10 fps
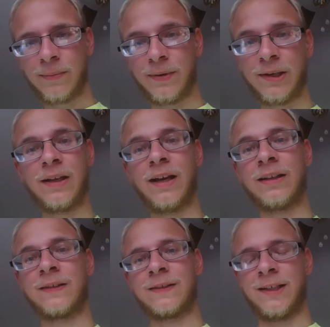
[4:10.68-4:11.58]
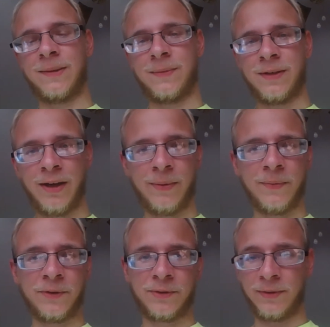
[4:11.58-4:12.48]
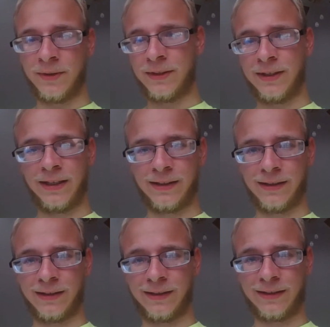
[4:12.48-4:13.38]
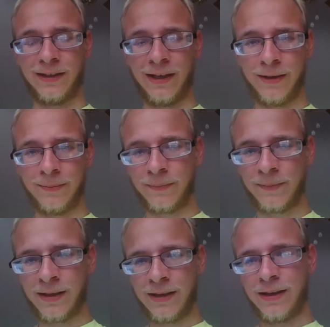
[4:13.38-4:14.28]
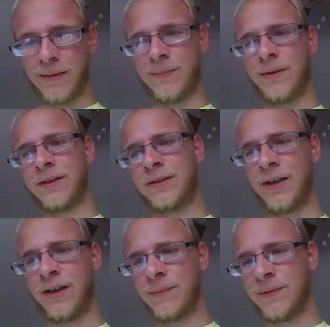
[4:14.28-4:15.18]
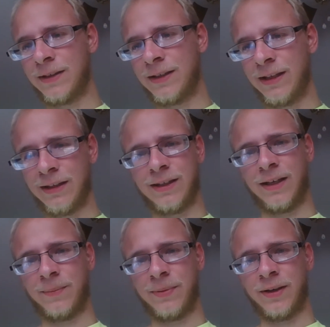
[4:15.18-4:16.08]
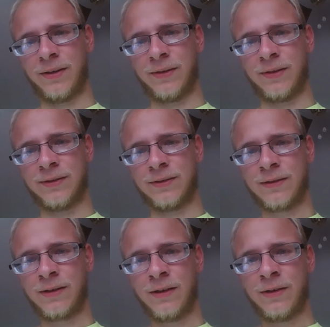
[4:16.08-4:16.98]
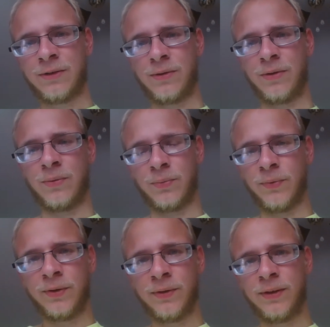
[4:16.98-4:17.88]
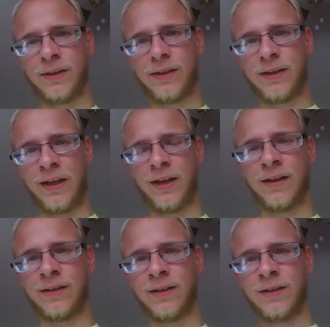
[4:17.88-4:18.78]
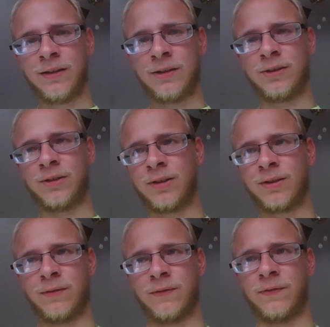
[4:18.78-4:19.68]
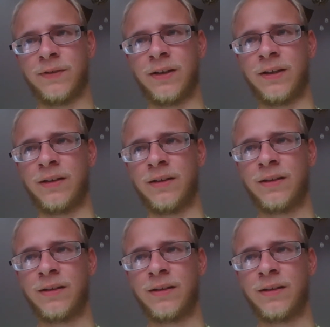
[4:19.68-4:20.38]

but at the same time, it's still going to take the same amount of time to get that pay raise. So you really can't justify